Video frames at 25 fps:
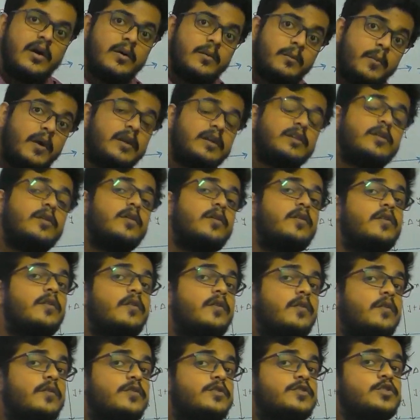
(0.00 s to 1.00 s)
but
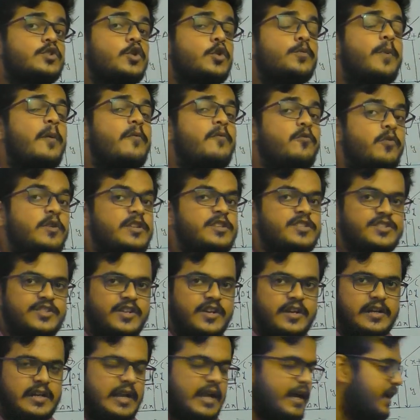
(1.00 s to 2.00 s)
slope of which
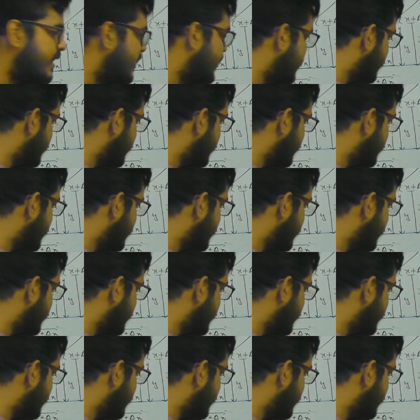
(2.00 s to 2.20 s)
straight line?